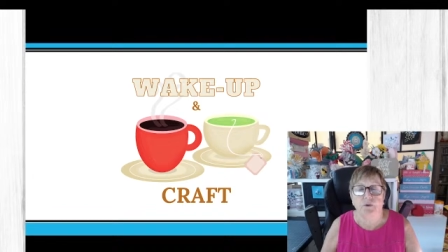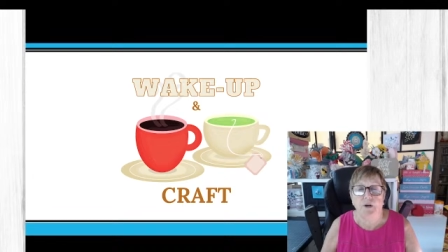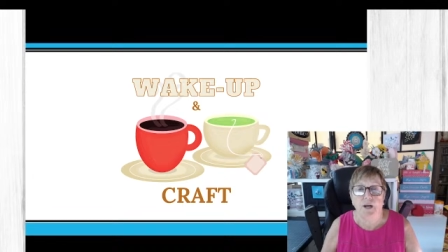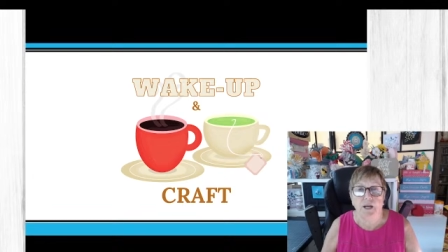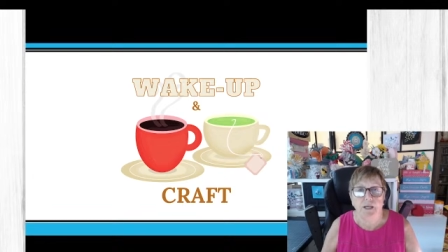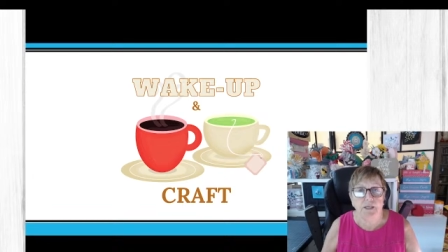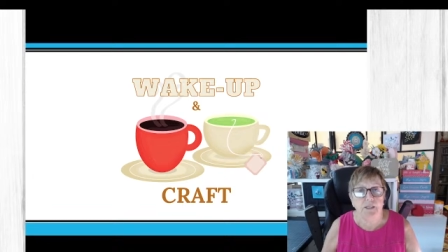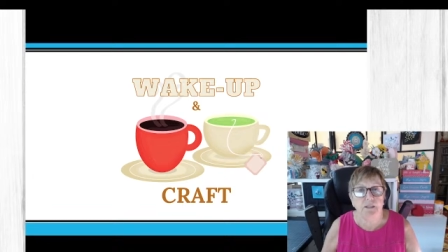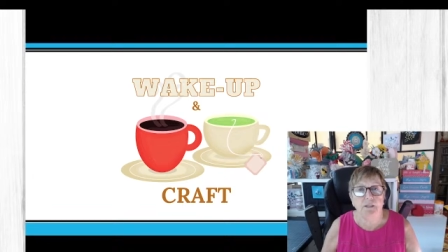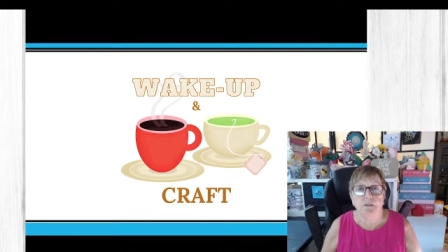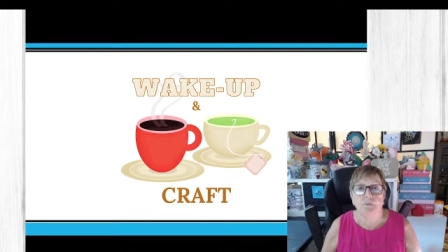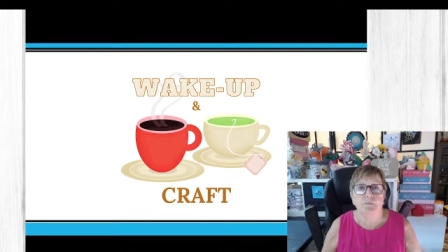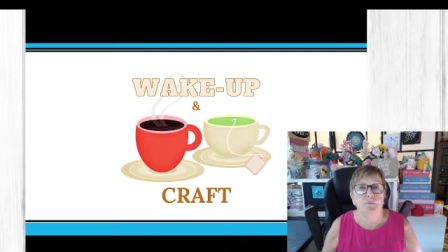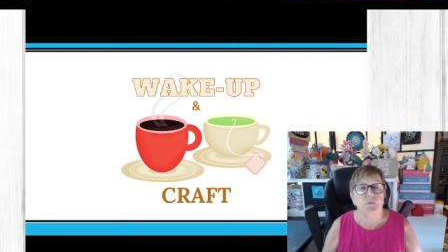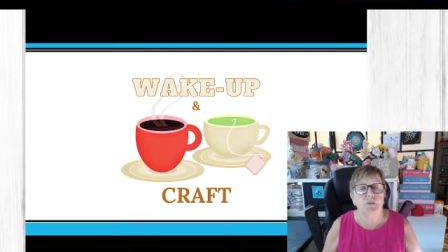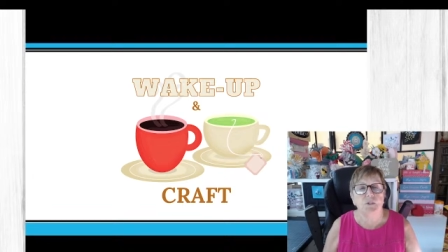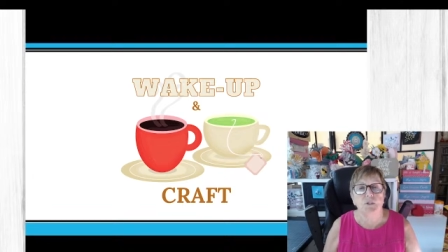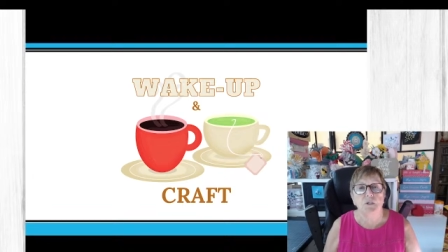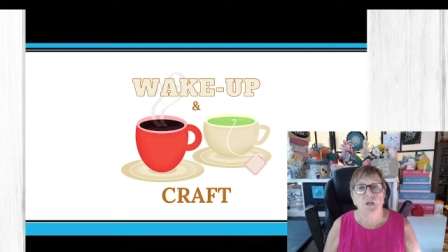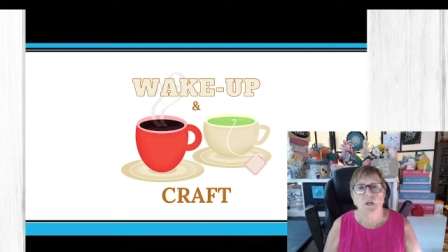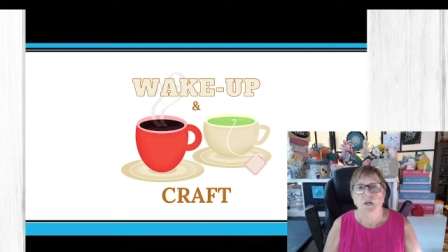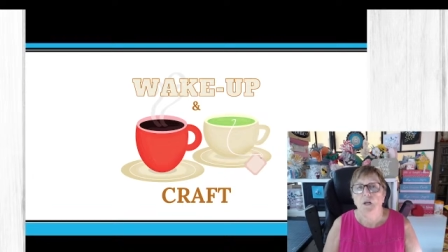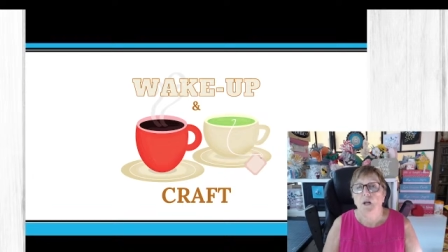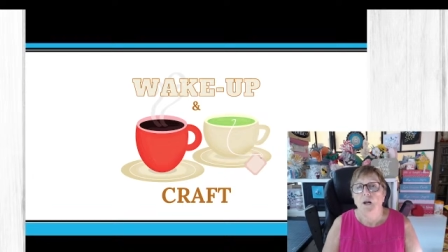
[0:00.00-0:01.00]
items,
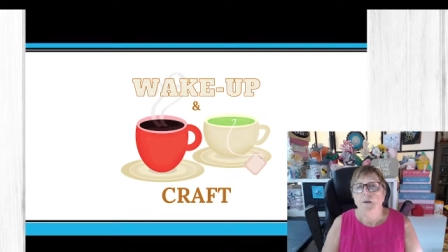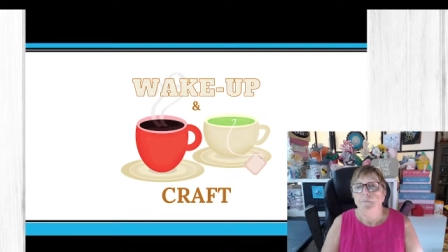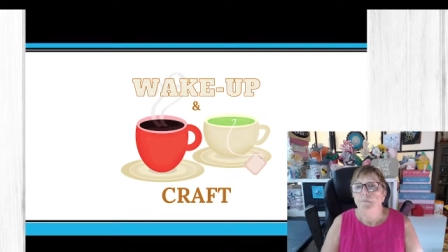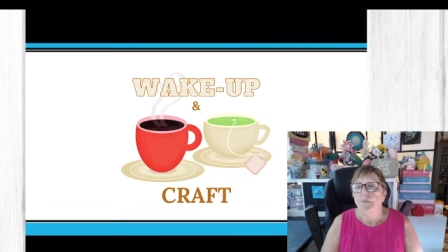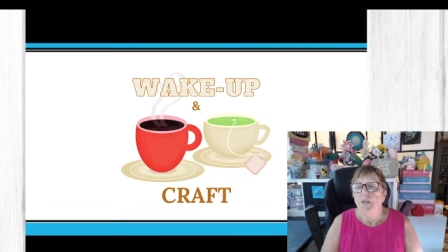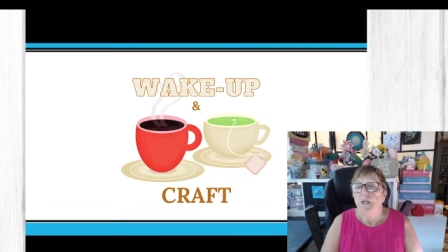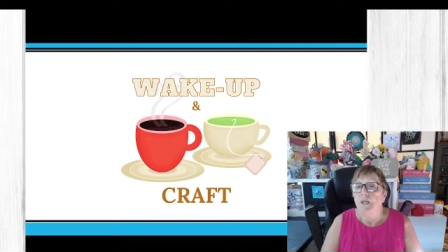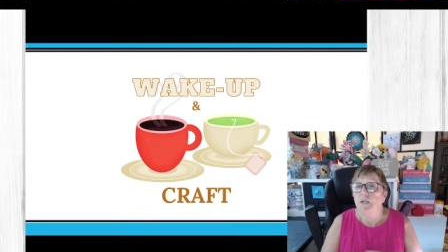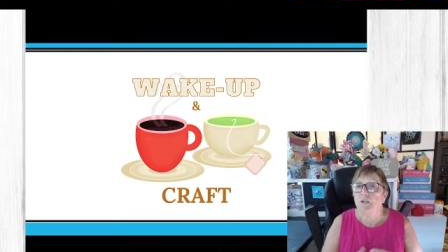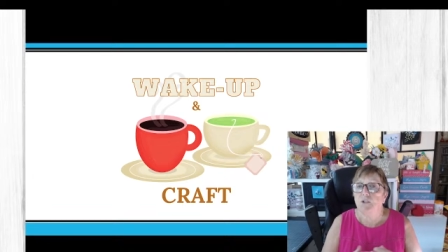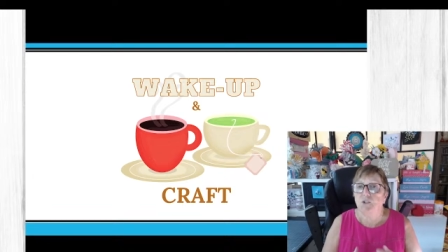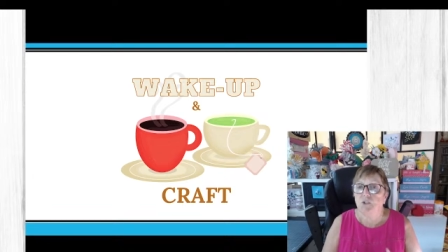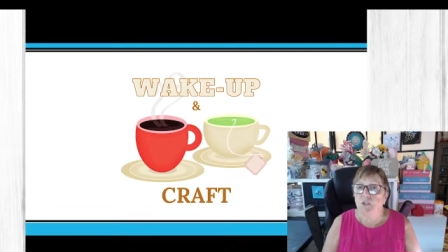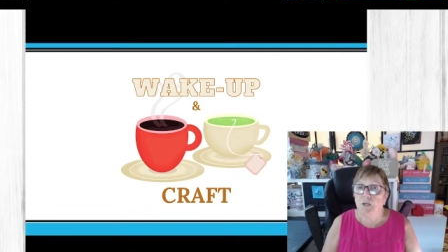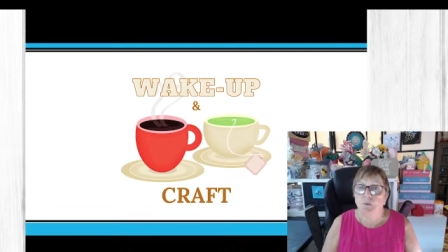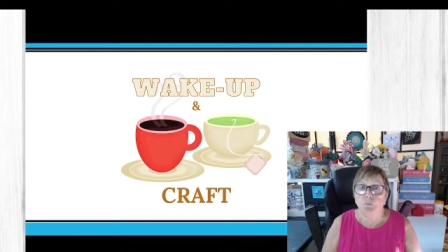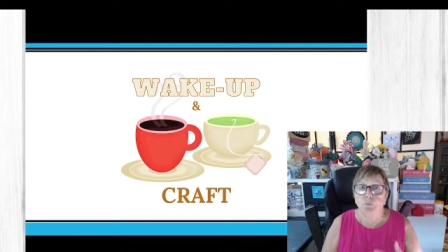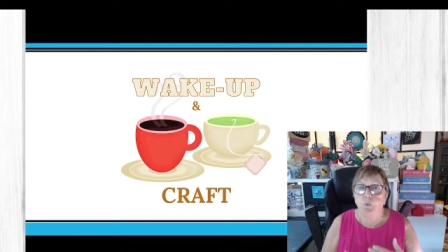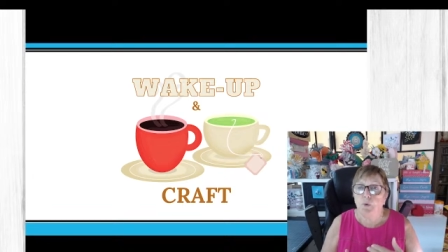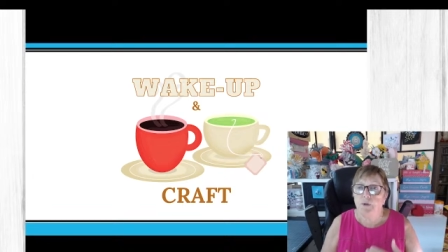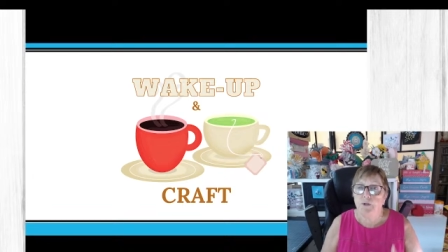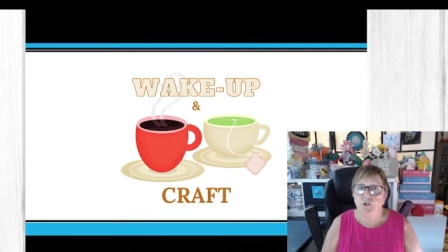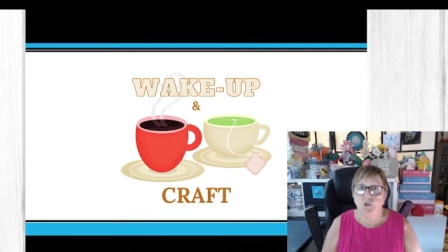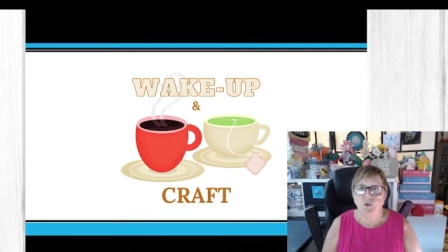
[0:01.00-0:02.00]
except
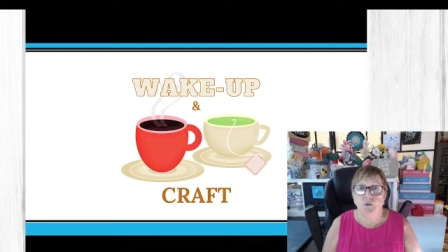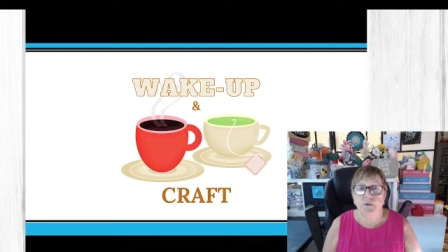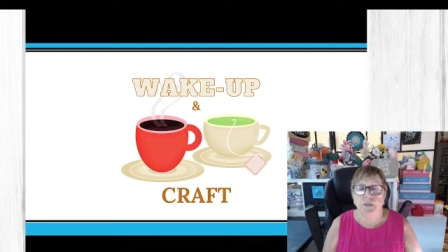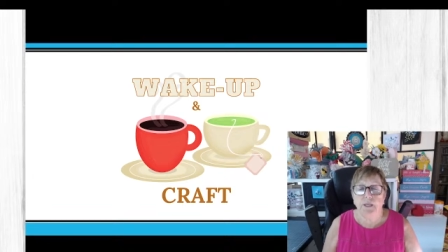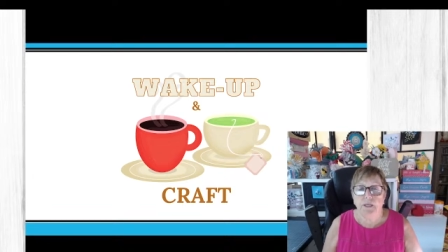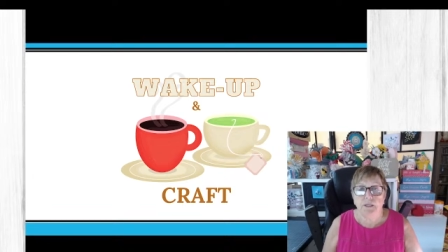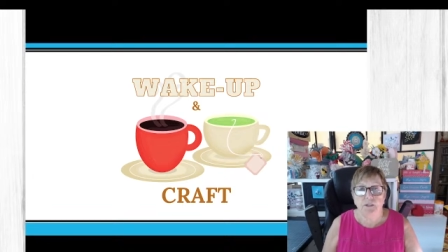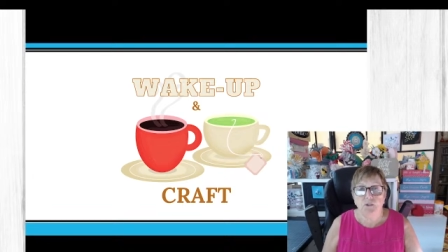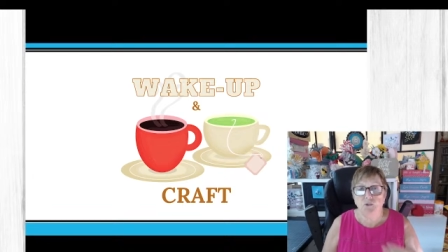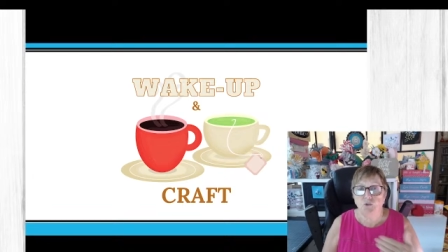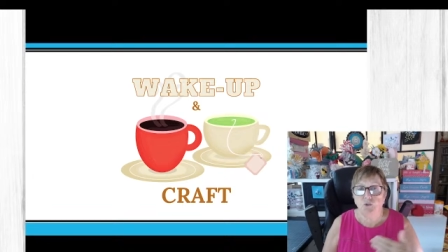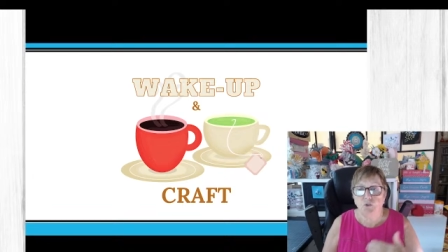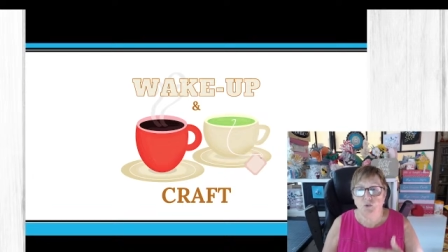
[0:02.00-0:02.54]
when you get